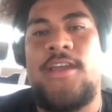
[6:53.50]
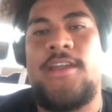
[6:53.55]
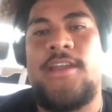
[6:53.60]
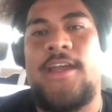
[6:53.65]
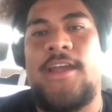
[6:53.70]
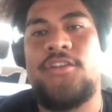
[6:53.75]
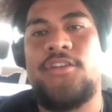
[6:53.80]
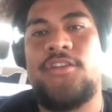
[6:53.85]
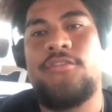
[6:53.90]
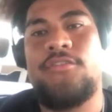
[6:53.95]

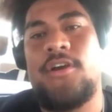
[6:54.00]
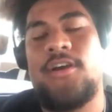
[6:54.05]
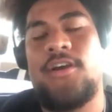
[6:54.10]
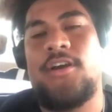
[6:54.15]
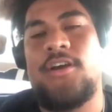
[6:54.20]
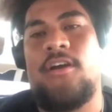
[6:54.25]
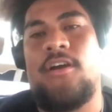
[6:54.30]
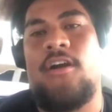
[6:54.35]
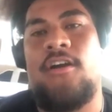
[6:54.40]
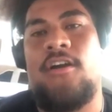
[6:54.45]
and I do
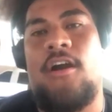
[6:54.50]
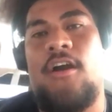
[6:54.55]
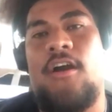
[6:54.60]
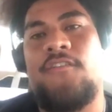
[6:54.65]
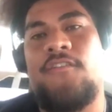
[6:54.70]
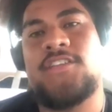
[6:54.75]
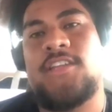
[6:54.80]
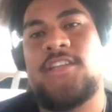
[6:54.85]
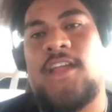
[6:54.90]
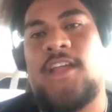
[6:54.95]

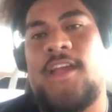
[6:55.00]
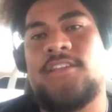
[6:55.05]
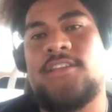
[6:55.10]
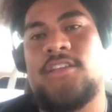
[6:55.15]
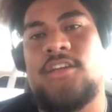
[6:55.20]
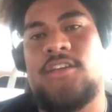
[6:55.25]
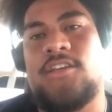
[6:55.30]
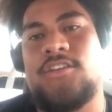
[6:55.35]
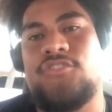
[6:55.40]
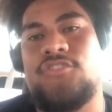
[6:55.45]
off the line
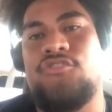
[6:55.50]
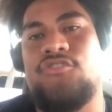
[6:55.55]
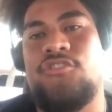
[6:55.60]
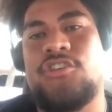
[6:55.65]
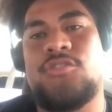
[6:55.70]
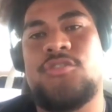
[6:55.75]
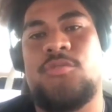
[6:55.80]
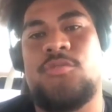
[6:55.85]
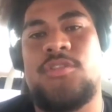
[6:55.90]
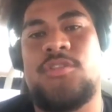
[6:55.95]

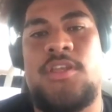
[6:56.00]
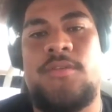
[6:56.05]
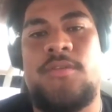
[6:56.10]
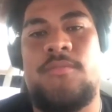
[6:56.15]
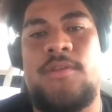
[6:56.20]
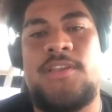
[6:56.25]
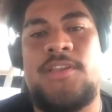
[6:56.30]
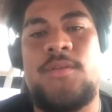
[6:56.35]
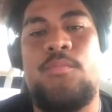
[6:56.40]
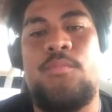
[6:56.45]
drills with
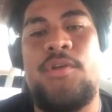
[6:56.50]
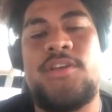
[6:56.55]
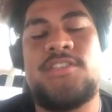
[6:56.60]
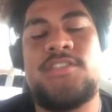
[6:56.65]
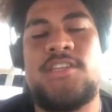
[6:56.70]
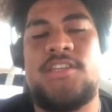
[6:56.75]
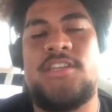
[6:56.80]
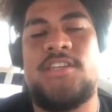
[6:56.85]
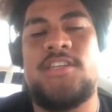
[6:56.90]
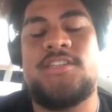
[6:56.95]
him, and he
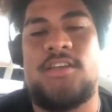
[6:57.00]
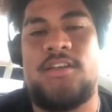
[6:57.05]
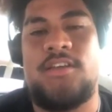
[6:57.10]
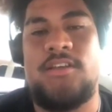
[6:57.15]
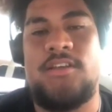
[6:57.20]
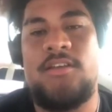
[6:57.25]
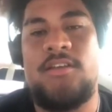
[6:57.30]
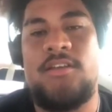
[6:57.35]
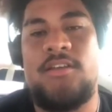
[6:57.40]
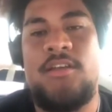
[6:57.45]
brings in his
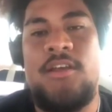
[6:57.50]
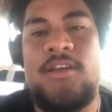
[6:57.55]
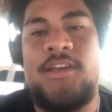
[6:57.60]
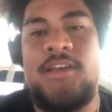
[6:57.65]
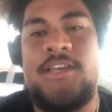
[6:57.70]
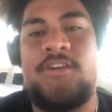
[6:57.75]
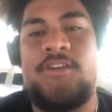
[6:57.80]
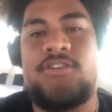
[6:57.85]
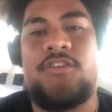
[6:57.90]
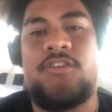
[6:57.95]

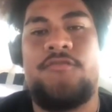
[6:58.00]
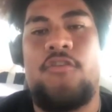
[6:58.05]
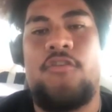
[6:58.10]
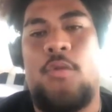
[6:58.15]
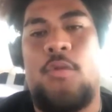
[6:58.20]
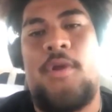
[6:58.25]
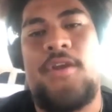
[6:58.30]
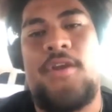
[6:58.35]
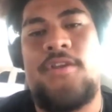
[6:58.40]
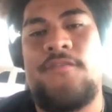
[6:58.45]
he was a
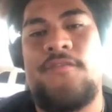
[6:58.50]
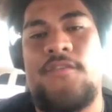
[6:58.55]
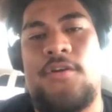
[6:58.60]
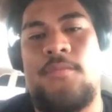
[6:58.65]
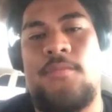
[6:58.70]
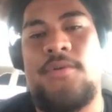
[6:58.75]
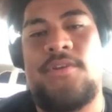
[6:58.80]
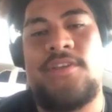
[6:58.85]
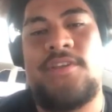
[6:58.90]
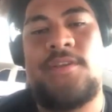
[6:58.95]
former
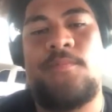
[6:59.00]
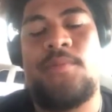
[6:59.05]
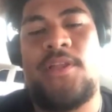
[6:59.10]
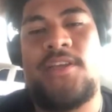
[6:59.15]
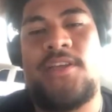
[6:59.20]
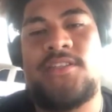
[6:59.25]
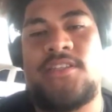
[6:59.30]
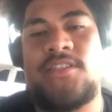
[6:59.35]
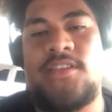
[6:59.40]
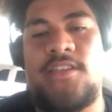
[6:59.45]
NFL, but he
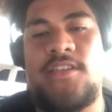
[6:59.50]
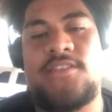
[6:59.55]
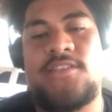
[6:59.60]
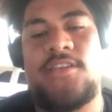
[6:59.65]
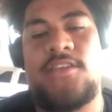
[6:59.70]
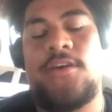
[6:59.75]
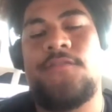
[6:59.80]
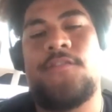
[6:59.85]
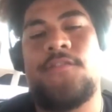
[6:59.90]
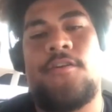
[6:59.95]
plays in the
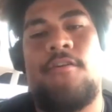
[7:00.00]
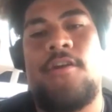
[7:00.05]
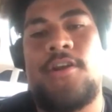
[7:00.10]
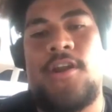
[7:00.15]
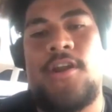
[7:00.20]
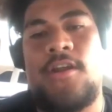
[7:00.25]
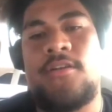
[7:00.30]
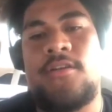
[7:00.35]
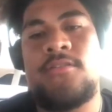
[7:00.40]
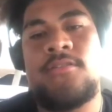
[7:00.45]
CFL
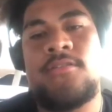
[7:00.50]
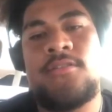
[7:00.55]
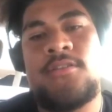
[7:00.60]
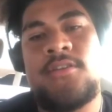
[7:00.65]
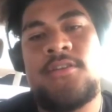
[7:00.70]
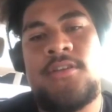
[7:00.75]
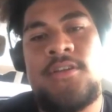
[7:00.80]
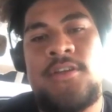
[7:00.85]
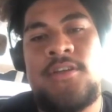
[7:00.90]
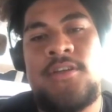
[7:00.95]
right now.
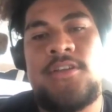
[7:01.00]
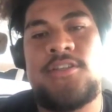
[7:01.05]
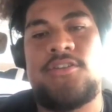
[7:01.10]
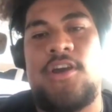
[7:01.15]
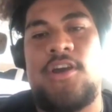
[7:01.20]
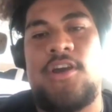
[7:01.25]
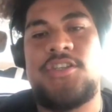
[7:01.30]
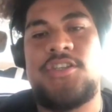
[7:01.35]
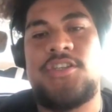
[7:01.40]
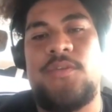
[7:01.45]

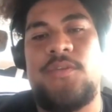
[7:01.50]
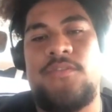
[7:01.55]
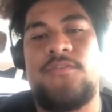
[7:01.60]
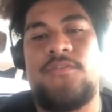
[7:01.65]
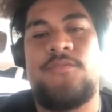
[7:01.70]
So I've just been